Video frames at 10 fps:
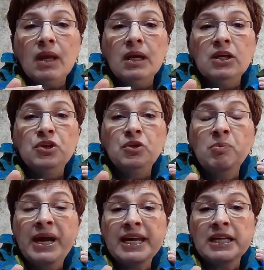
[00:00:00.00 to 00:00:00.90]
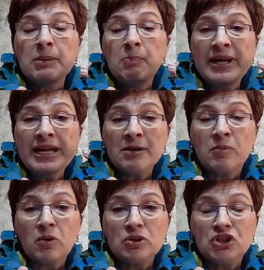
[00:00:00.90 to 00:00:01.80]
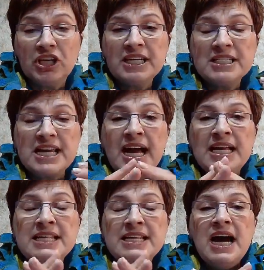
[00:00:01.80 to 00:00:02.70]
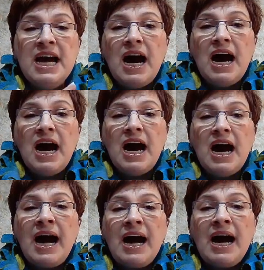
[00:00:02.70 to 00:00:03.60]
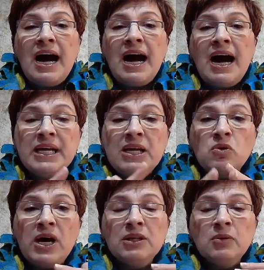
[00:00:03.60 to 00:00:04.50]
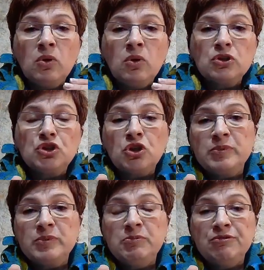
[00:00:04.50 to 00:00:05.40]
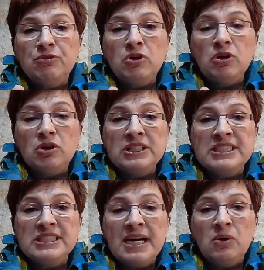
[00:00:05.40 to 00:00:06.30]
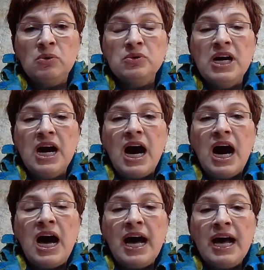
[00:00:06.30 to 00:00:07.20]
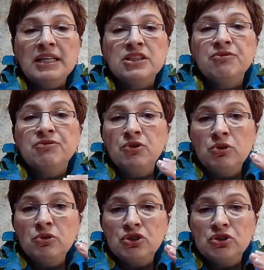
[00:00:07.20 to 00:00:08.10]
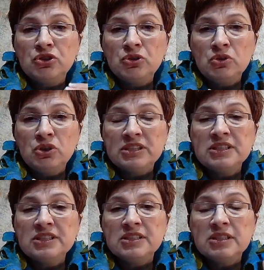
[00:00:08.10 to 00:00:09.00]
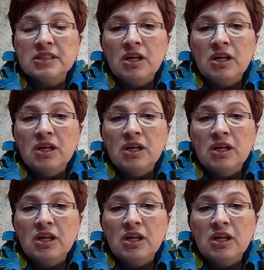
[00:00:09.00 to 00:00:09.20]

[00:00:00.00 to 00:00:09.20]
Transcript: you make a big project, and when I ran workshops before lockdown, I had few students